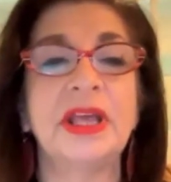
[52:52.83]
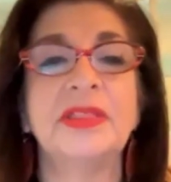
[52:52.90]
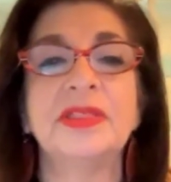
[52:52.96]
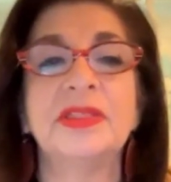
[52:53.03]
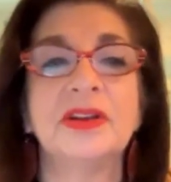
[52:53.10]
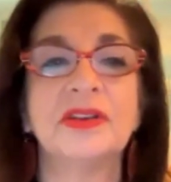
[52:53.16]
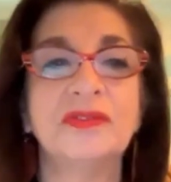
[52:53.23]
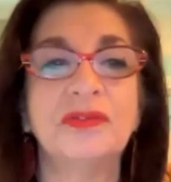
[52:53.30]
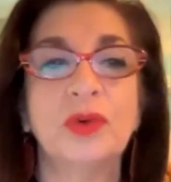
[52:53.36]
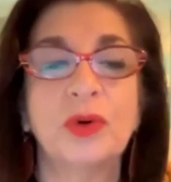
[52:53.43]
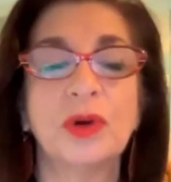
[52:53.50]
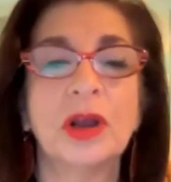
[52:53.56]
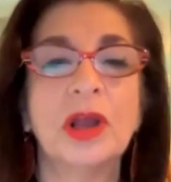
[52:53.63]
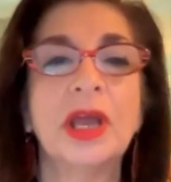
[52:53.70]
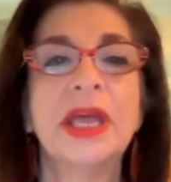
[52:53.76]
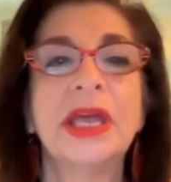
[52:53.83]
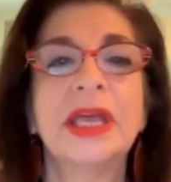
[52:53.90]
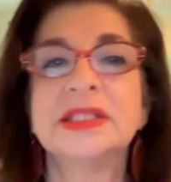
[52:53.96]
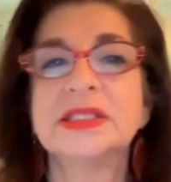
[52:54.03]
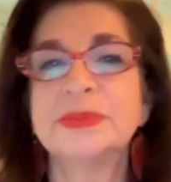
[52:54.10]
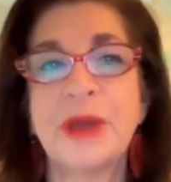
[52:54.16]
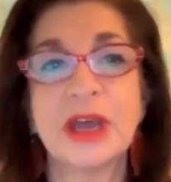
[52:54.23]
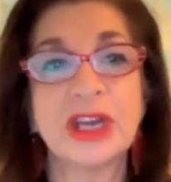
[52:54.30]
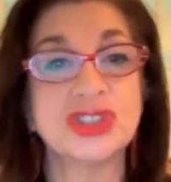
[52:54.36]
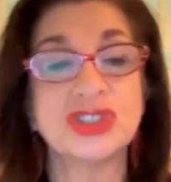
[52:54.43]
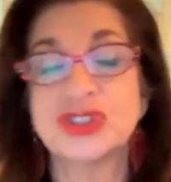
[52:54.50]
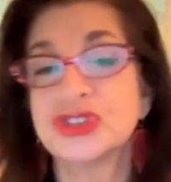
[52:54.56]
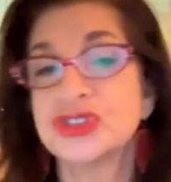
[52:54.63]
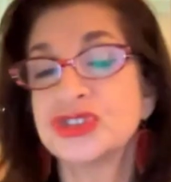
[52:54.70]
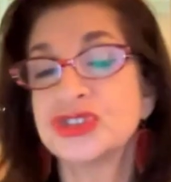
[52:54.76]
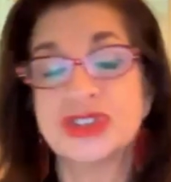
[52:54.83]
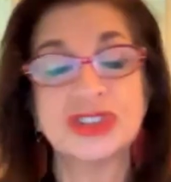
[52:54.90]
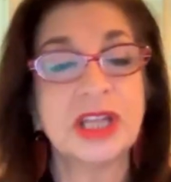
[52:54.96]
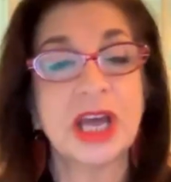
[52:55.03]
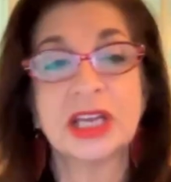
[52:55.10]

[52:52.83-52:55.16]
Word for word: and therefore inspections are just